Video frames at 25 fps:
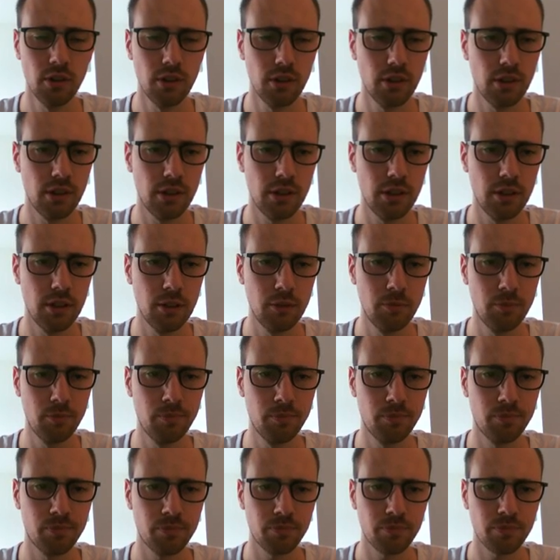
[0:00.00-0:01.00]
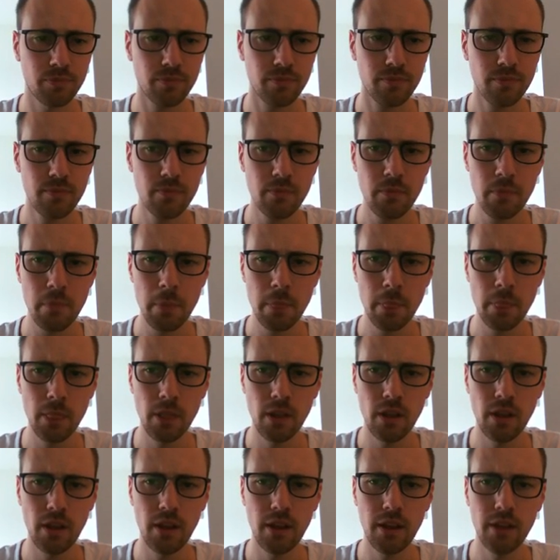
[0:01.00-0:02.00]
And
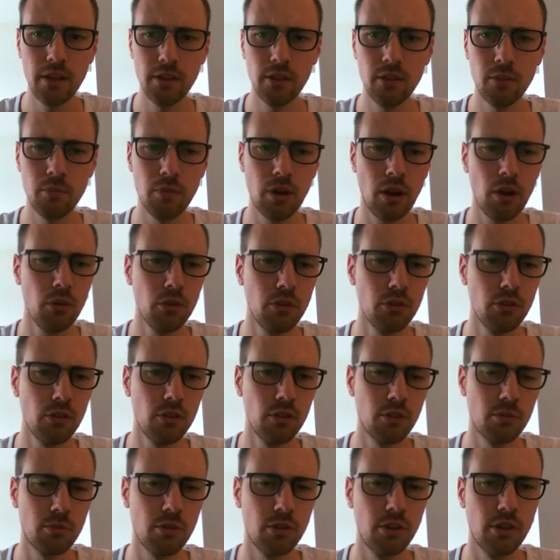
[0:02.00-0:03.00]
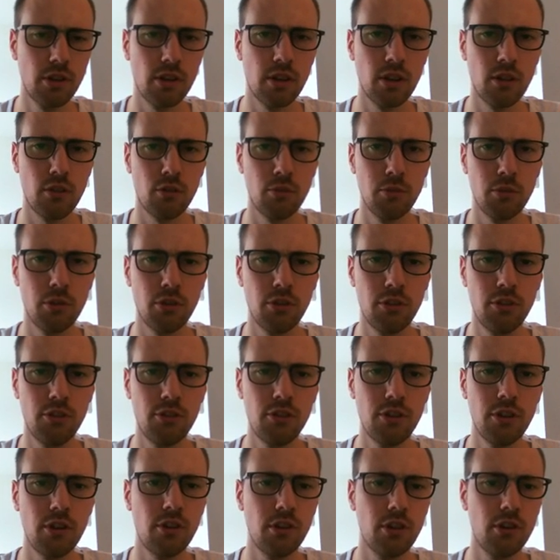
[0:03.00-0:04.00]
Bauer is doing this pretty clever, because he's
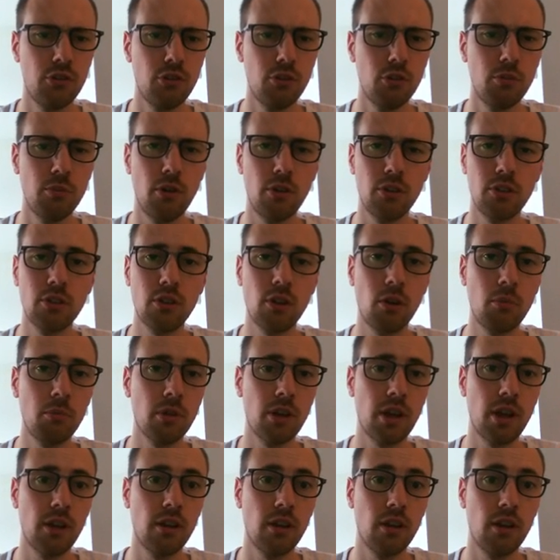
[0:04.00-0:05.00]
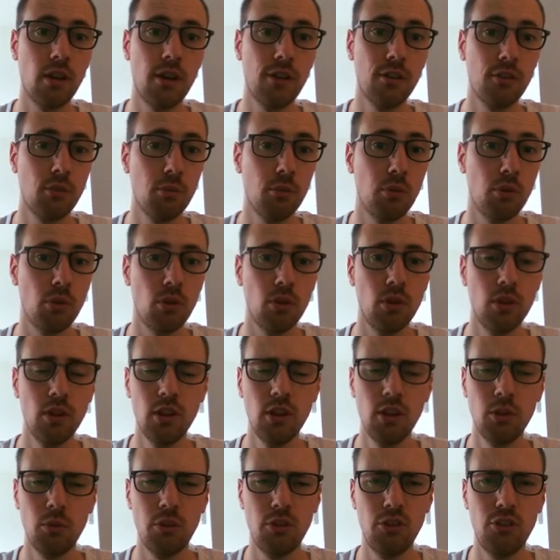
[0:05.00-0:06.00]
steering into the most complicated line of them all
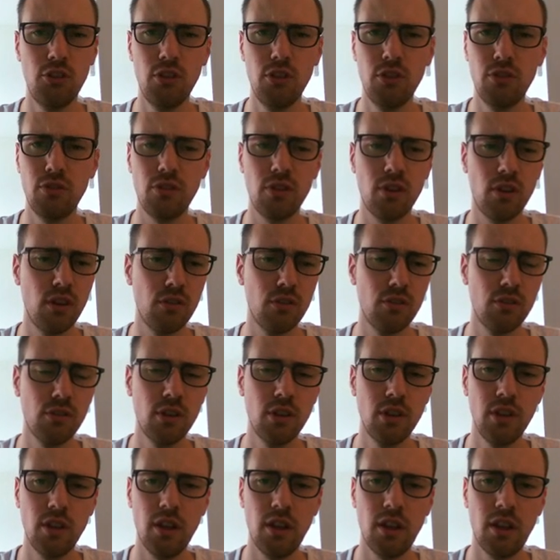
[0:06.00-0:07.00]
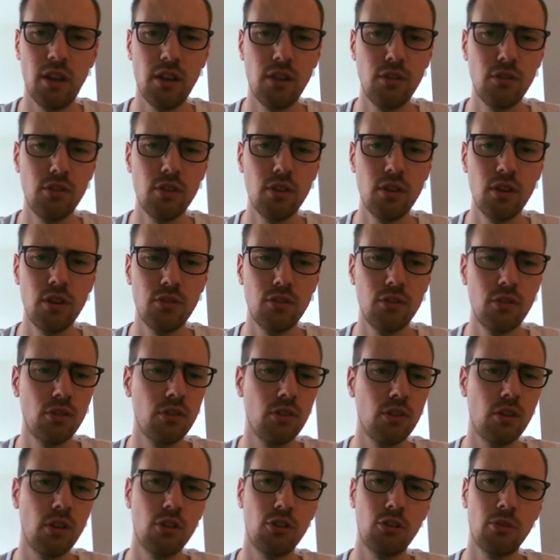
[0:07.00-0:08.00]
with g5. And if you have no
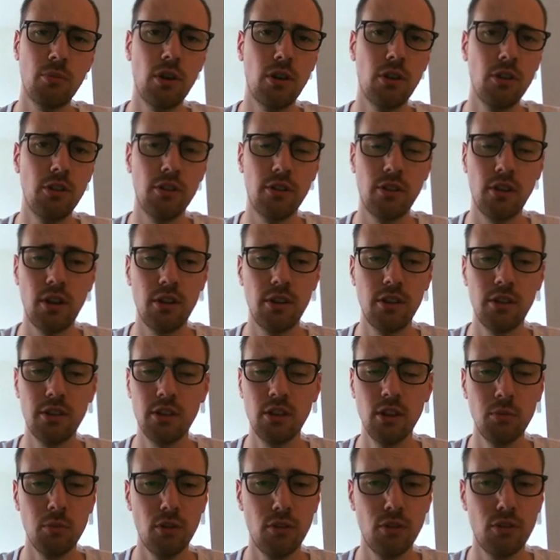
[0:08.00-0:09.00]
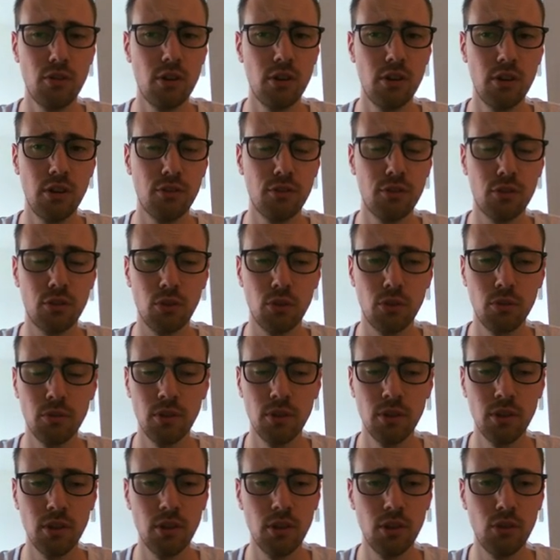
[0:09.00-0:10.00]
knowledge about this line, it's going to be very difficult
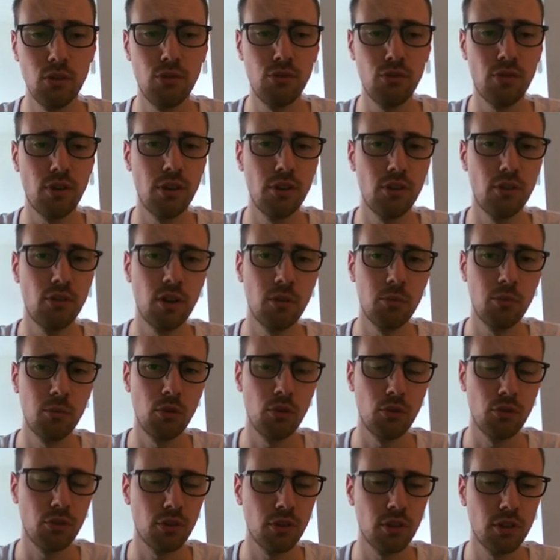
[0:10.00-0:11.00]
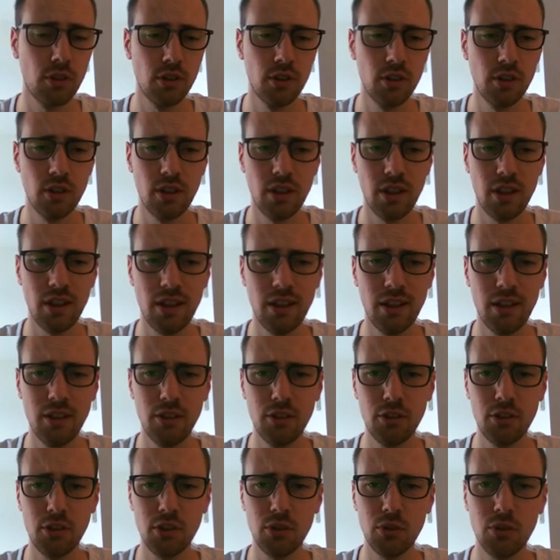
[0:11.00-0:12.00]
to find the right moves. And
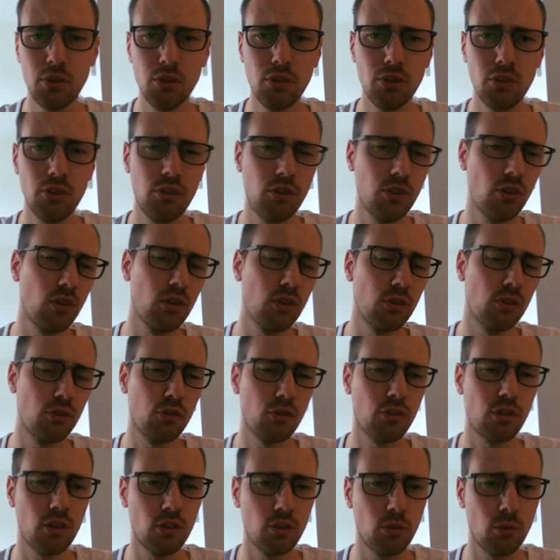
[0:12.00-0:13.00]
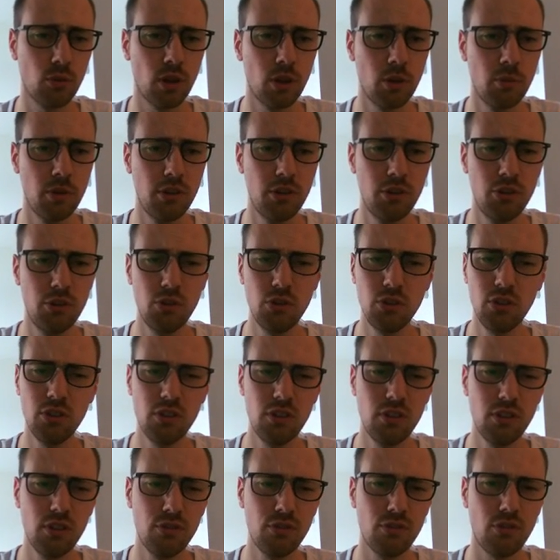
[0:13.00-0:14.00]
so also Sokolov struggled quite a bit. He took on
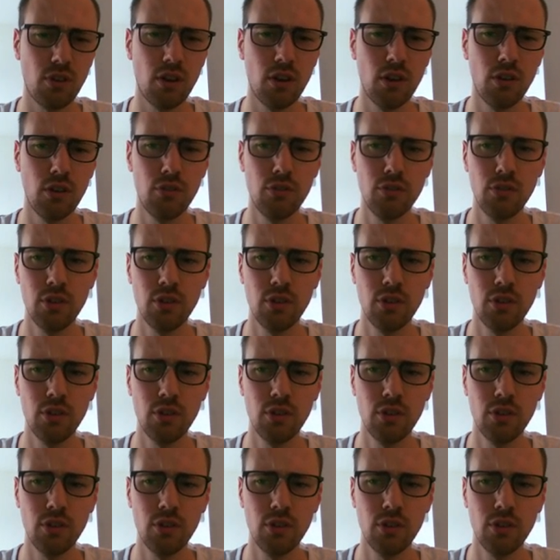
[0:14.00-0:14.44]
c5.